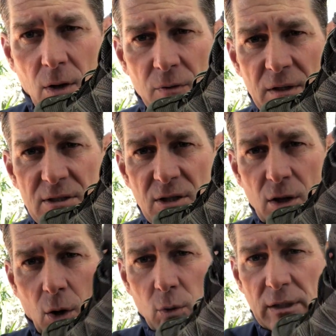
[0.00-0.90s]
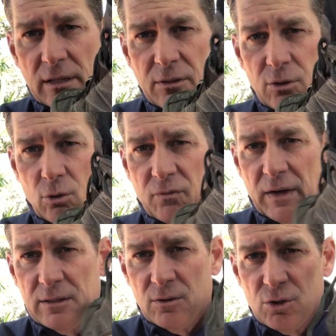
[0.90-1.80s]
This is the only leather you'll
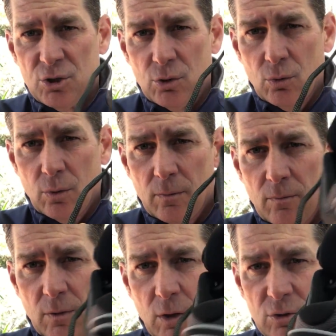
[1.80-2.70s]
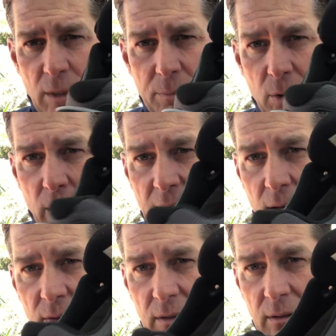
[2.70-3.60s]
find in the shoe. It goes up and
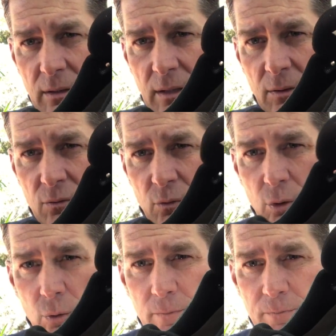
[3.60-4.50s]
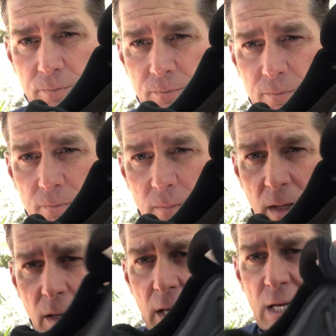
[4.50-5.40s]
around and through.
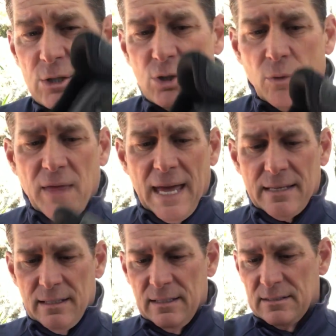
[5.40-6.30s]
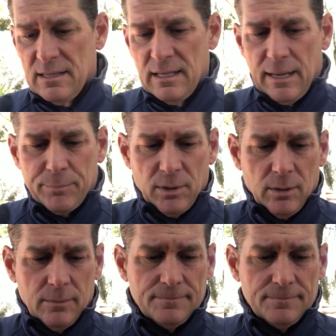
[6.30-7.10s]
So that is the upper.